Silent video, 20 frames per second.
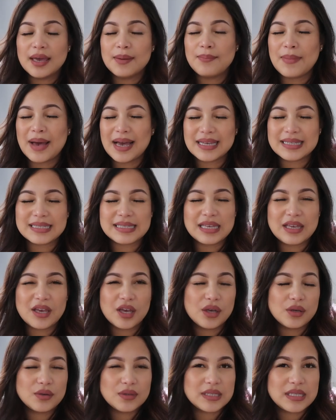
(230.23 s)
Maxi
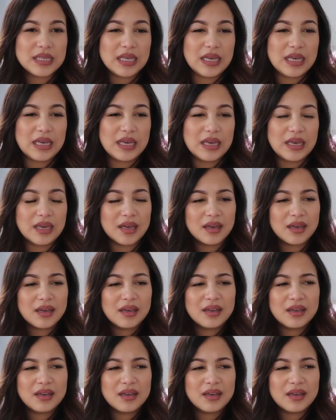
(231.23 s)
Cosi